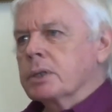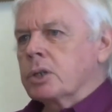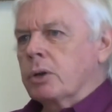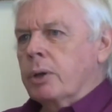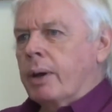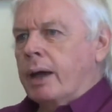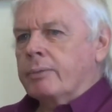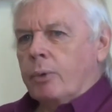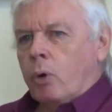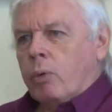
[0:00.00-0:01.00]
So you
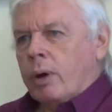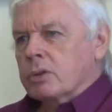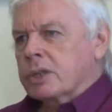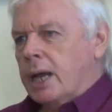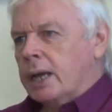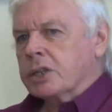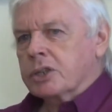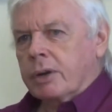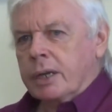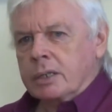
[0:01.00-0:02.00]
have Orwell's
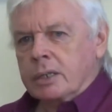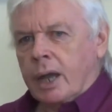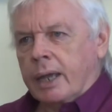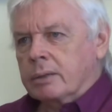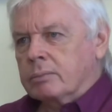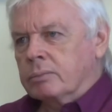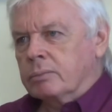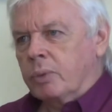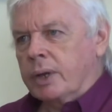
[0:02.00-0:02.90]
telescreens, like